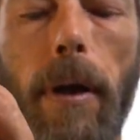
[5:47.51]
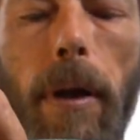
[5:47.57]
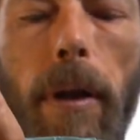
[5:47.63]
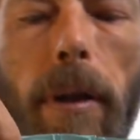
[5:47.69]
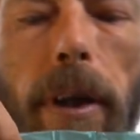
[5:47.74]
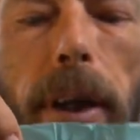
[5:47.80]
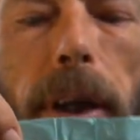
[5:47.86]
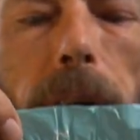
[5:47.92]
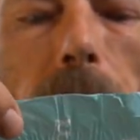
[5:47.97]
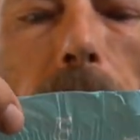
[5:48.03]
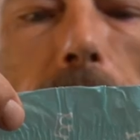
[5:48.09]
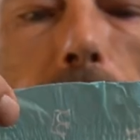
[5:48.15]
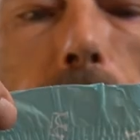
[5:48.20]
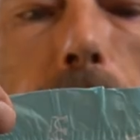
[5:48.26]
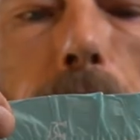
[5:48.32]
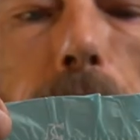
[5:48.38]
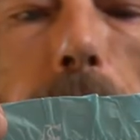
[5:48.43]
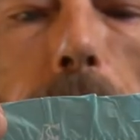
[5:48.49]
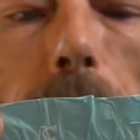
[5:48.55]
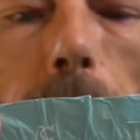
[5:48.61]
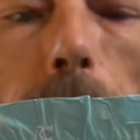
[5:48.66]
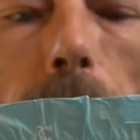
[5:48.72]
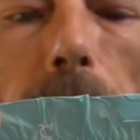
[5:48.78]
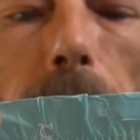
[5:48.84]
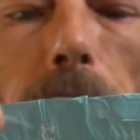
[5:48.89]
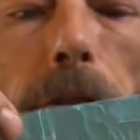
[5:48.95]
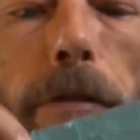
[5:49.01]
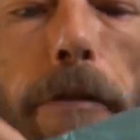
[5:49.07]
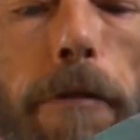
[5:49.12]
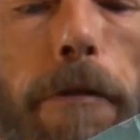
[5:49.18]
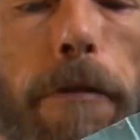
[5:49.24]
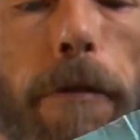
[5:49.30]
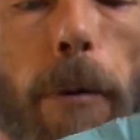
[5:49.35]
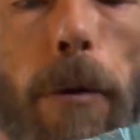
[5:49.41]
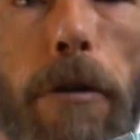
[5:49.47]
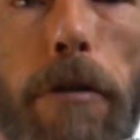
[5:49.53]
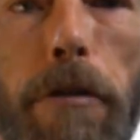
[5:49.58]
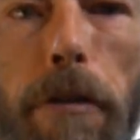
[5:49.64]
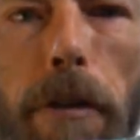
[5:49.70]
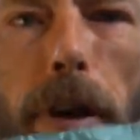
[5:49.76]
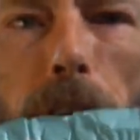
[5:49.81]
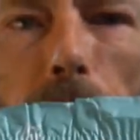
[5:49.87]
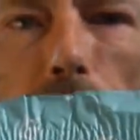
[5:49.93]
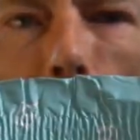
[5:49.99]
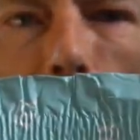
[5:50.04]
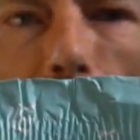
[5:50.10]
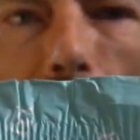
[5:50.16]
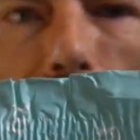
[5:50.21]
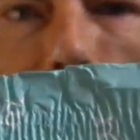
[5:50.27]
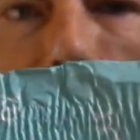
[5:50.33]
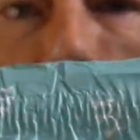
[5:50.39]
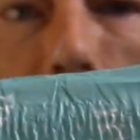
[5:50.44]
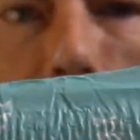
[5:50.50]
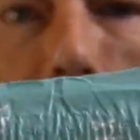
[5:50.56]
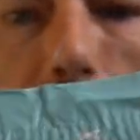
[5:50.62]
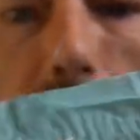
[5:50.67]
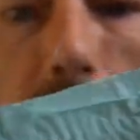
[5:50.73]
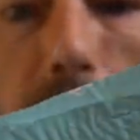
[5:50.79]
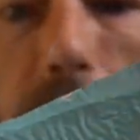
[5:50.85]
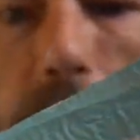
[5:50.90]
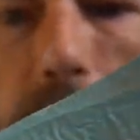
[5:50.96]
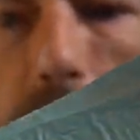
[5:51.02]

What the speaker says: Leg gathers, we got 4 strands of elastic there.